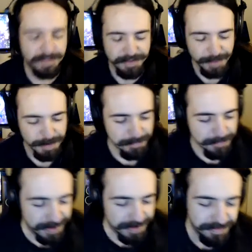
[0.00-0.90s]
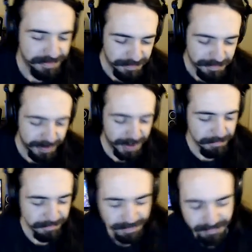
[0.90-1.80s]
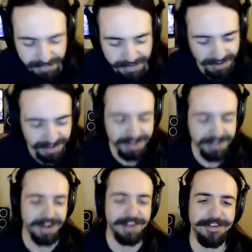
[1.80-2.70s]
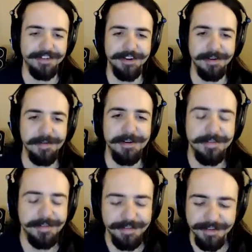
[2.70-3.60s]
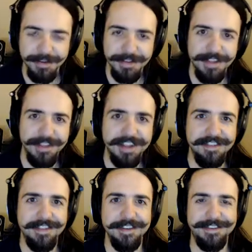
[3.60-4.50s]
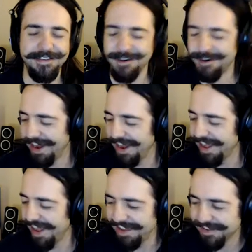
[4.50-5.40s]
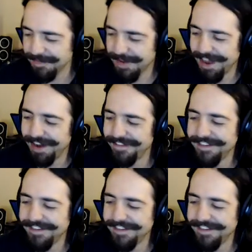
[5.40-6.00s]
paperwork goes through, I'm officially Dr. Jerb. So that's the story as of now.